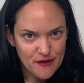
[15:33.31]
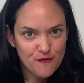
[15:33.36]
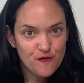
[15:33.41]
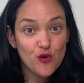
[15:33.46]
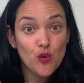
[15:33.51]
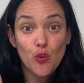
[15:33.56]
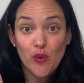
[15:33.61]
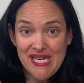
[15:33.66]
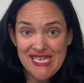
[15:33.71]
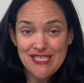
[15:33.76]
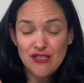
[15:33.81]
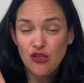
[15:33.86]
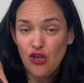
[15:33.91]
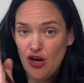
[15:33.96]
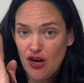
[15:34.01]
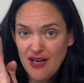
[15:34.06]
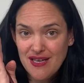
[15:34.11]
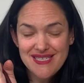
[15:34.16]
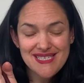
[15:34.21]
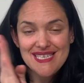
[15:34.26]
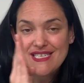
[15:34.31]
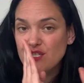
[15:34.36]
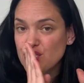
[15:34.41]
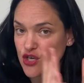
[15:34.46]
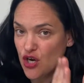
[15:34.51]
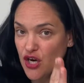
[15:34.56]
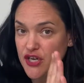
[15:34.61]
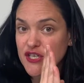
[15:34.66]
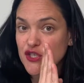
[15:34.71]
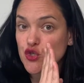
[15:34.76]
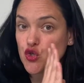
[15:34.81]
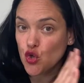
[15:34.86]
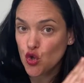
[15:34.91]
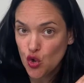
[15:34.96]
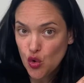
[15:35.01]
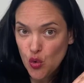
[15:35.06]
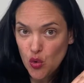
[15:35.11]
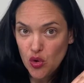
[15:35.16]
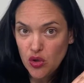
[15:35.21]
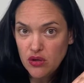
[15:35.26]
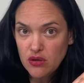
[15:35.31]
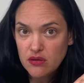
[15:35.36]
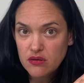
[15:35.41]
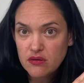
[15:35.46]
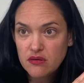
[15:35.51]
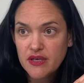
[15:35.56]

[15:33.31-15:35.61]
for weight loss. That's not its goal.